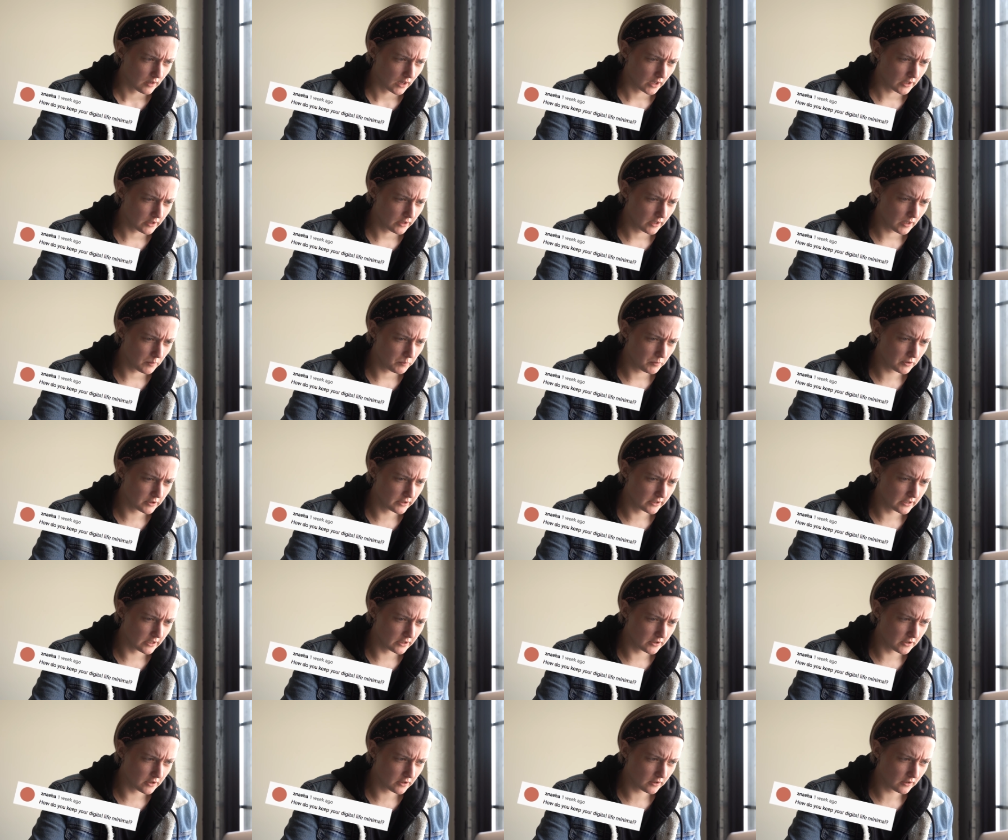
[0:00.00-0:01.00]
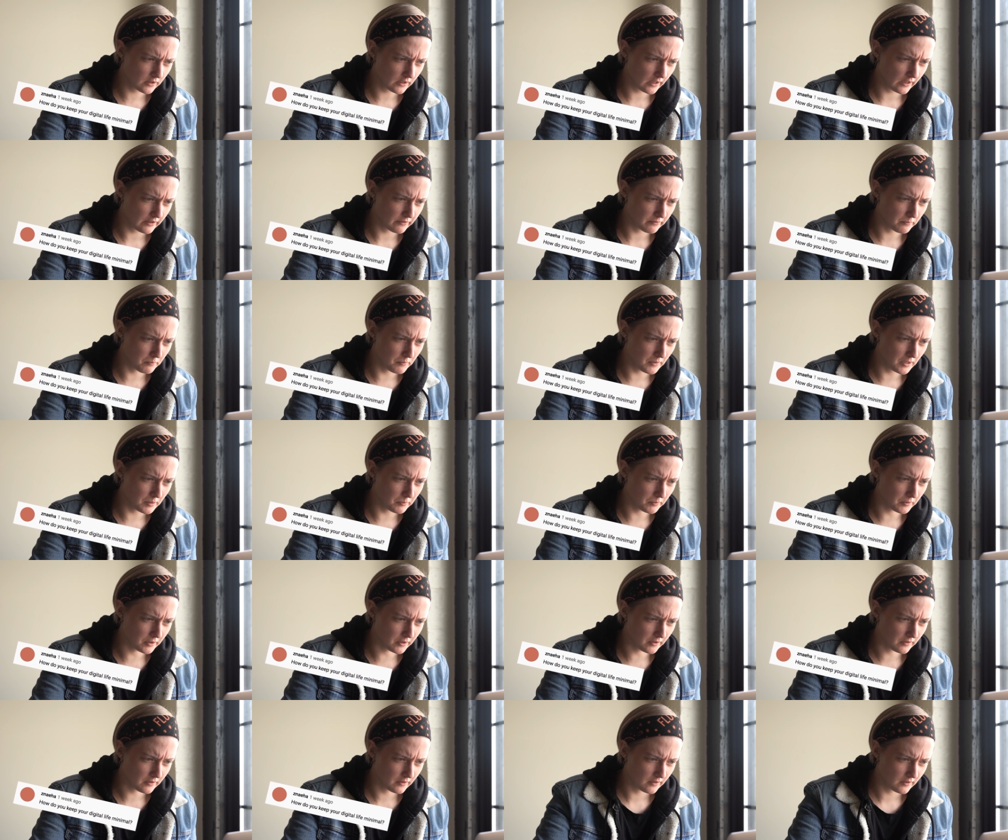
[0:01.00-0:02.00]
How do you keep your digital life
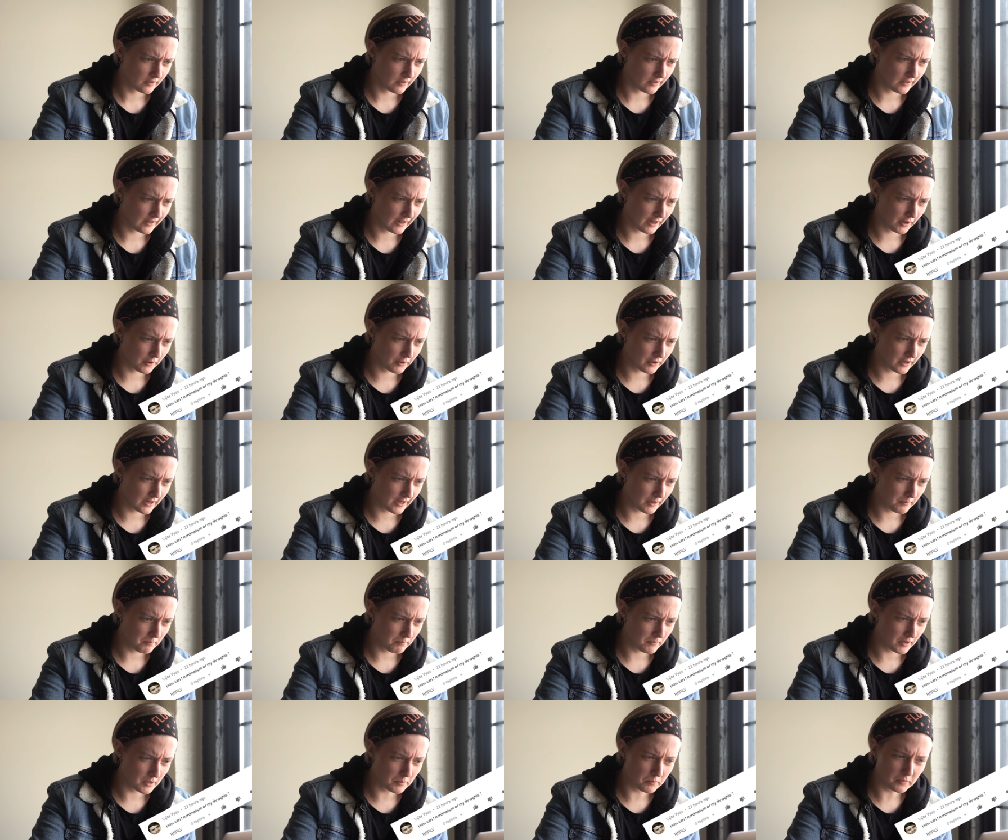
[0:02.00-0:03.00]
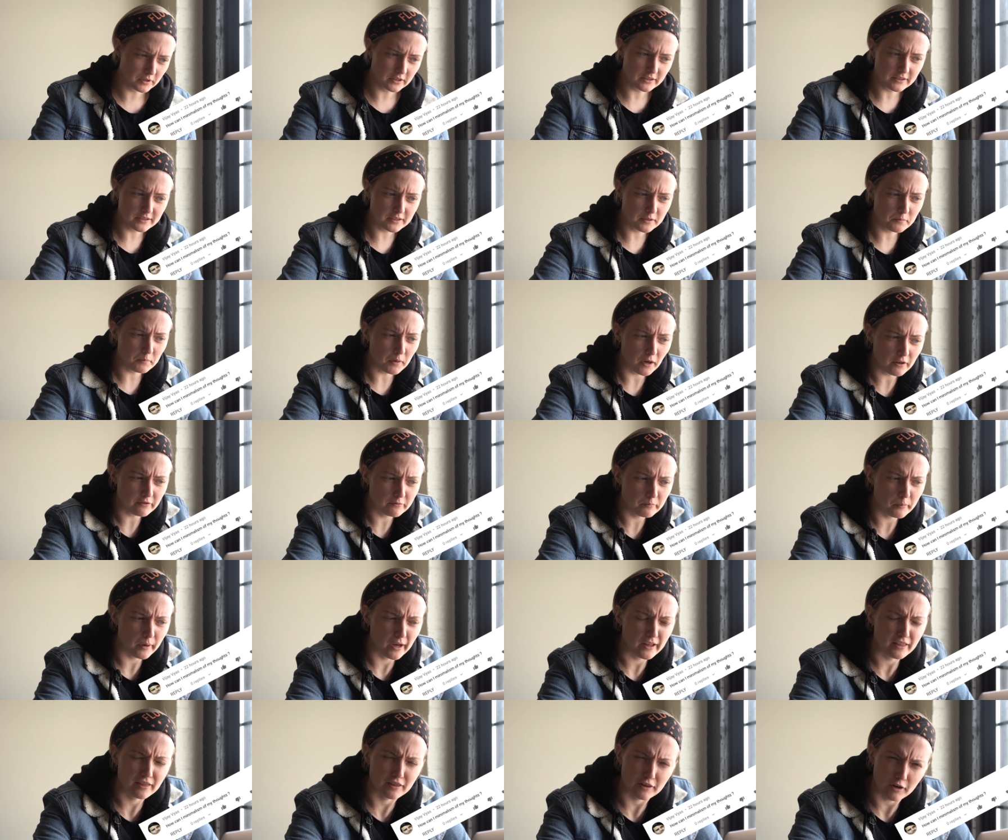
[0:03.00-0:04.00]
minimal? And how can I minimalism of
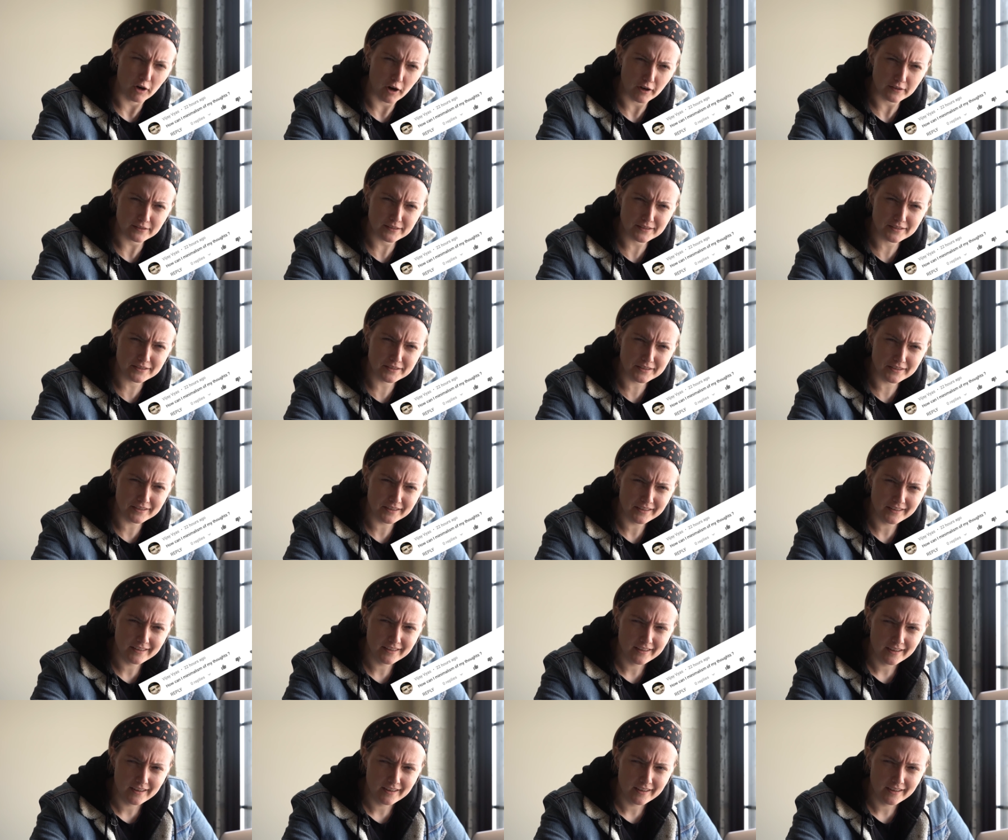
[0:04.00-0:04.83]
my thoughts?